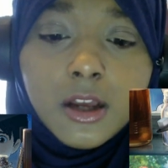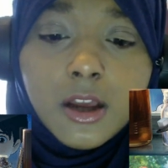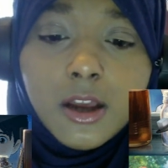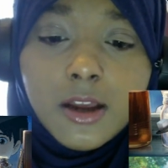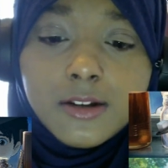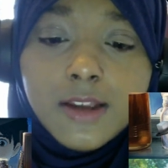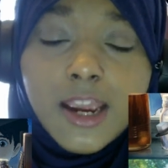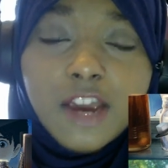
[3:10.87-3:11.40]

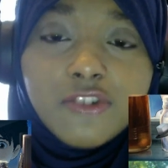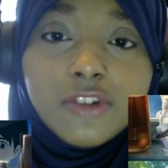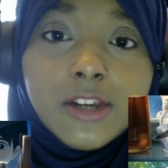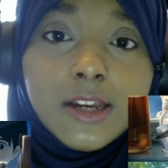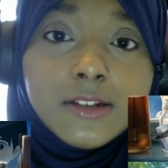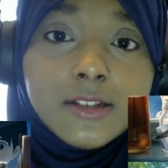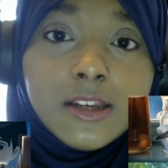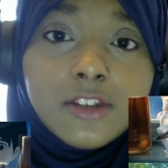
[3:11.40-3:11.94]
And
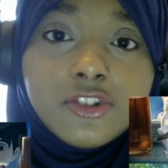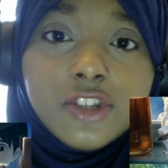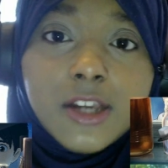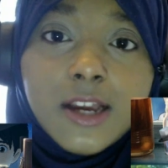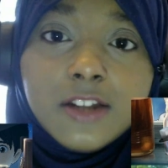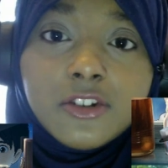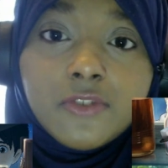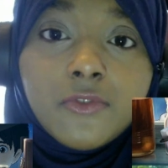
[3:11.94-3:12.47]
ARRIETTY, she
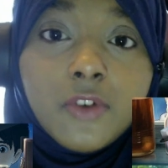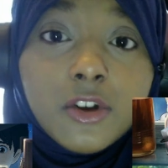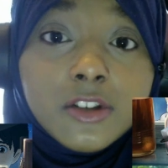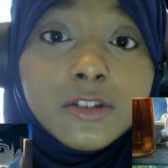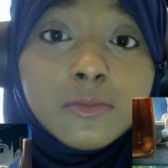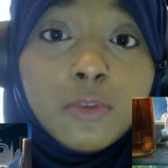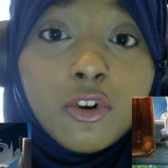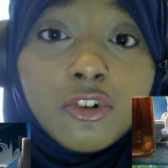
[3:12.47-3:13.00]
had her
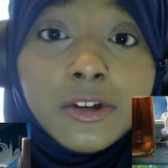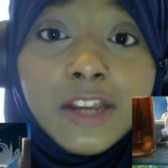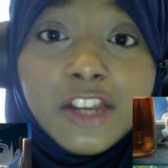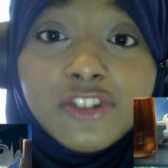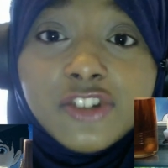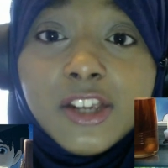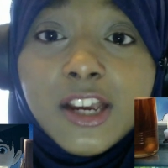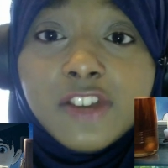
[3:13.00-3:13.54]
first borrowing,
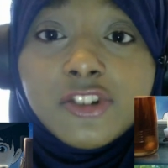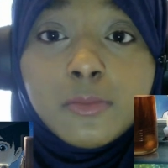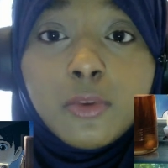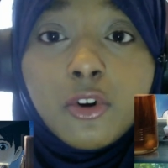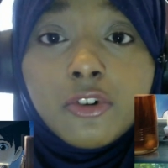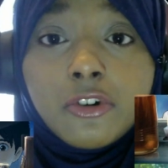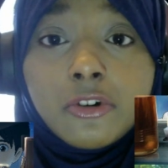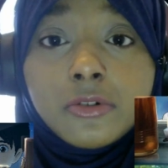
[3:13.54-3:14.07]
and she actually
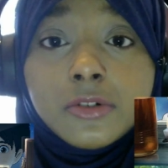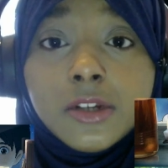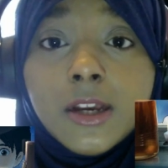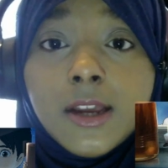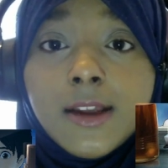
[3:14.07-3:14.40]
borrowed